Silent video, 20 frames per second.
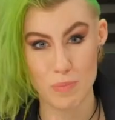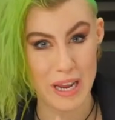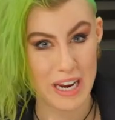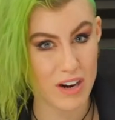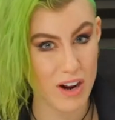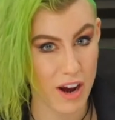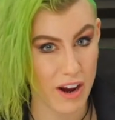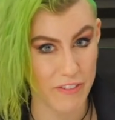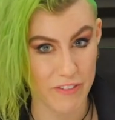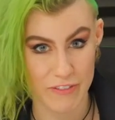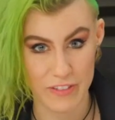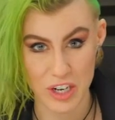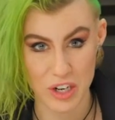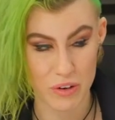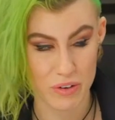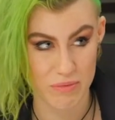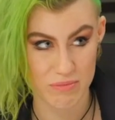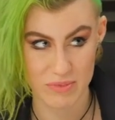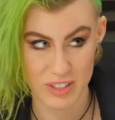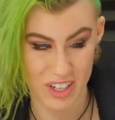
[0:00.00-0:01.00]
may not
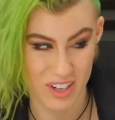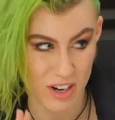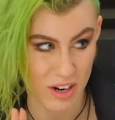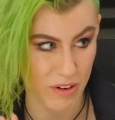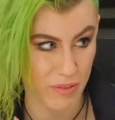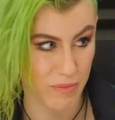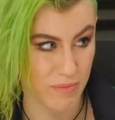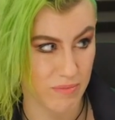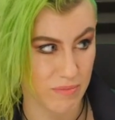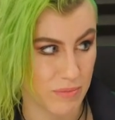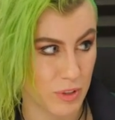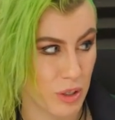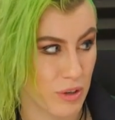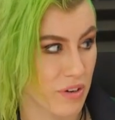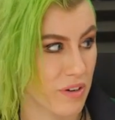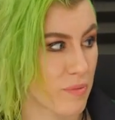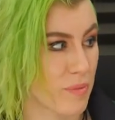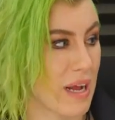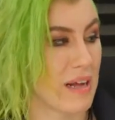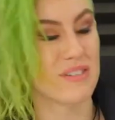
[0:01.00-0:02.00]
figure, you know,
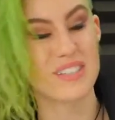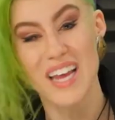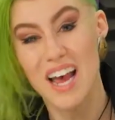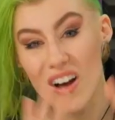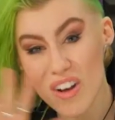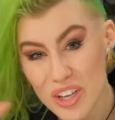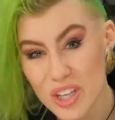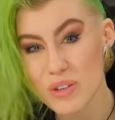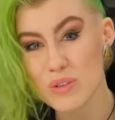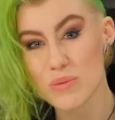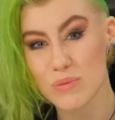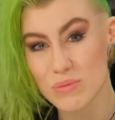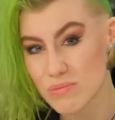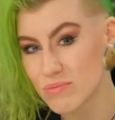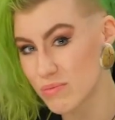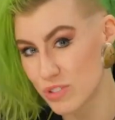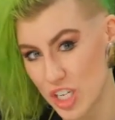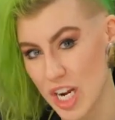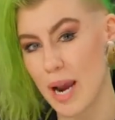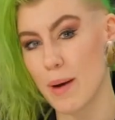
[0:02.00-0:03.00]
I'll tell you
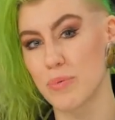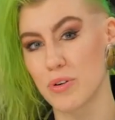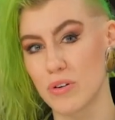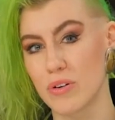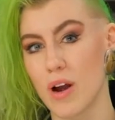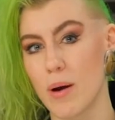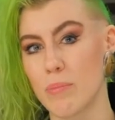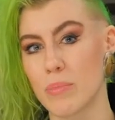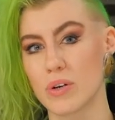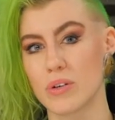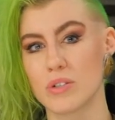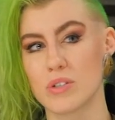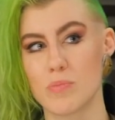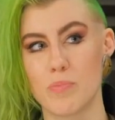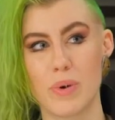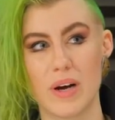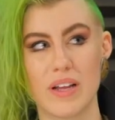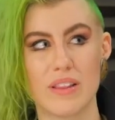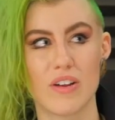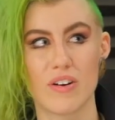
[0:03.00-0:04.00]
chapter numbers,
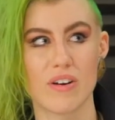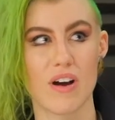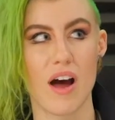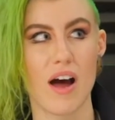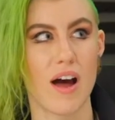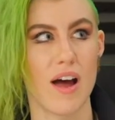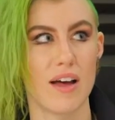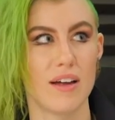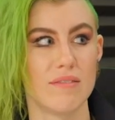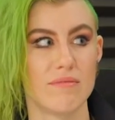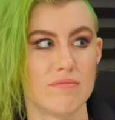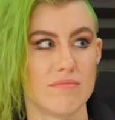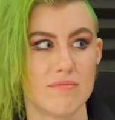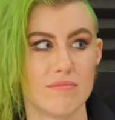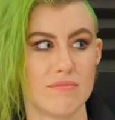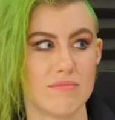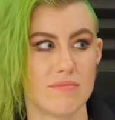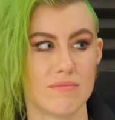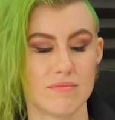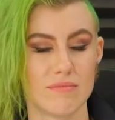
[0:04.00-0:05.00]
but they're not,
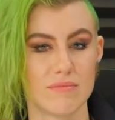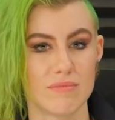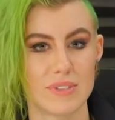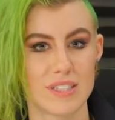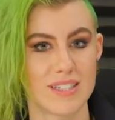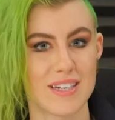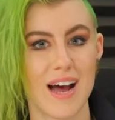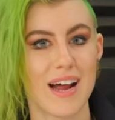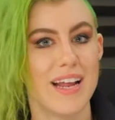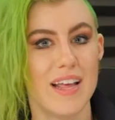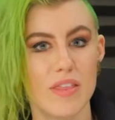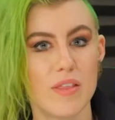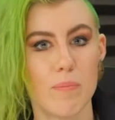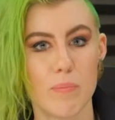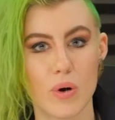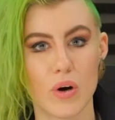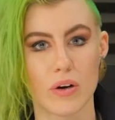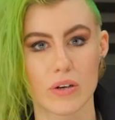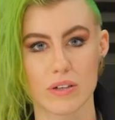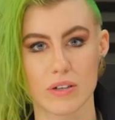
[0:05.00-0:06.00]
it's not in the
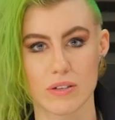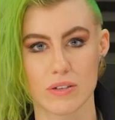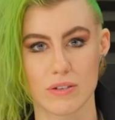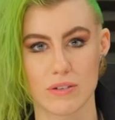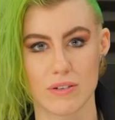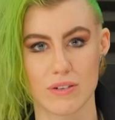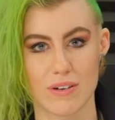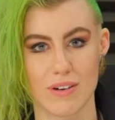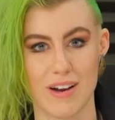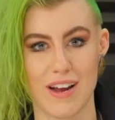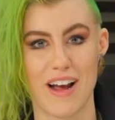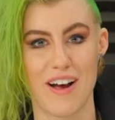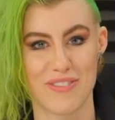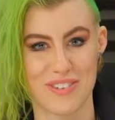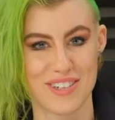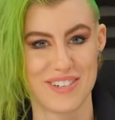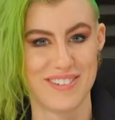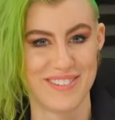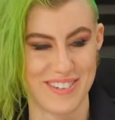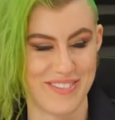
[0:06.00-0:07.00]
book. You're going to have
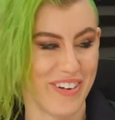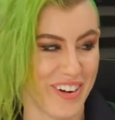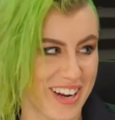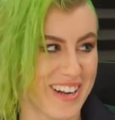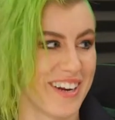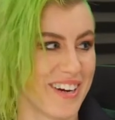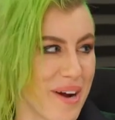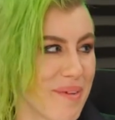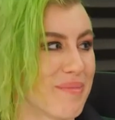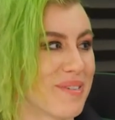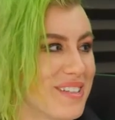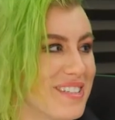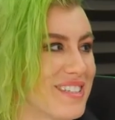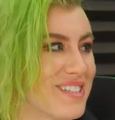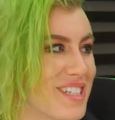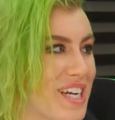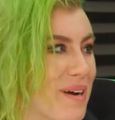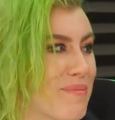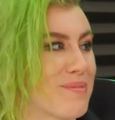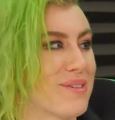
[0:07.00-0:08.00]
to fucking number these
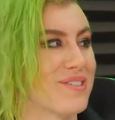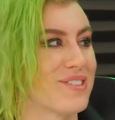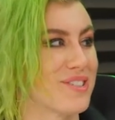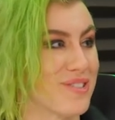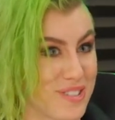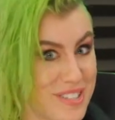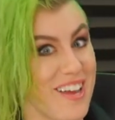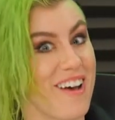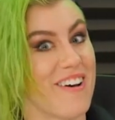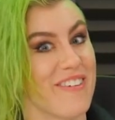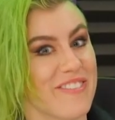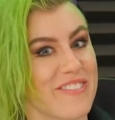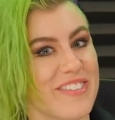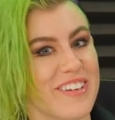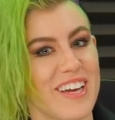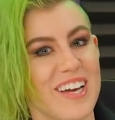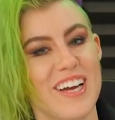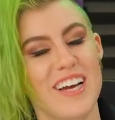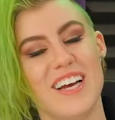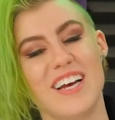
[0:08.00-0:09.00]
chapters yourself.
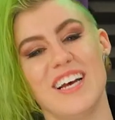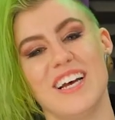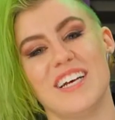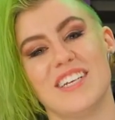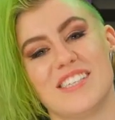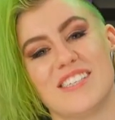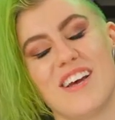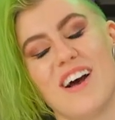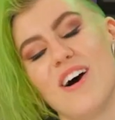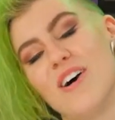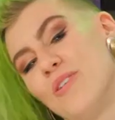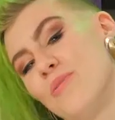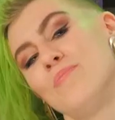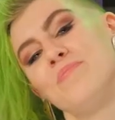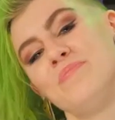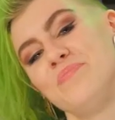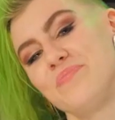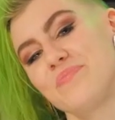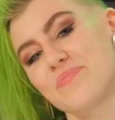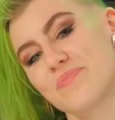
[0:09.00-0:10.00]
So,
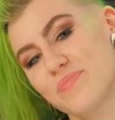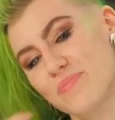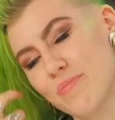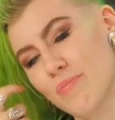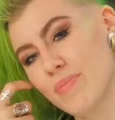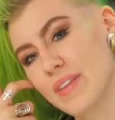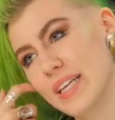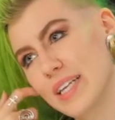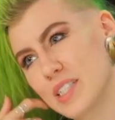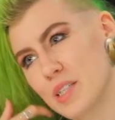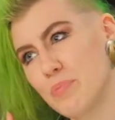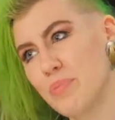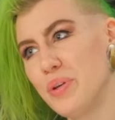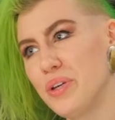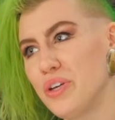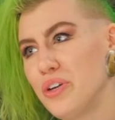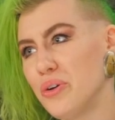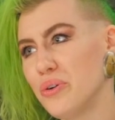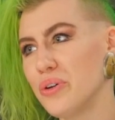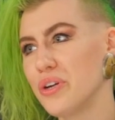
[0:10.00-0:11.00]
it's a
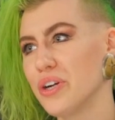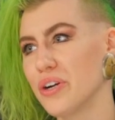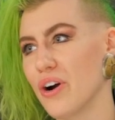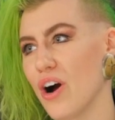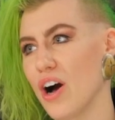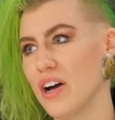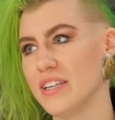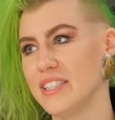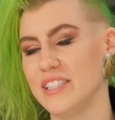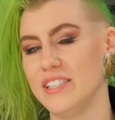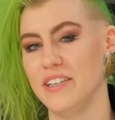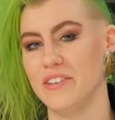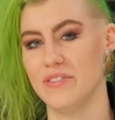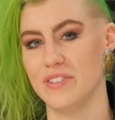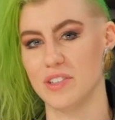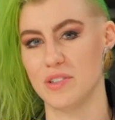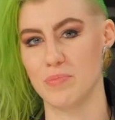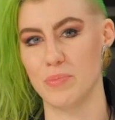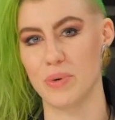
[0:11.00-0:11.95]
peculiar oddity of this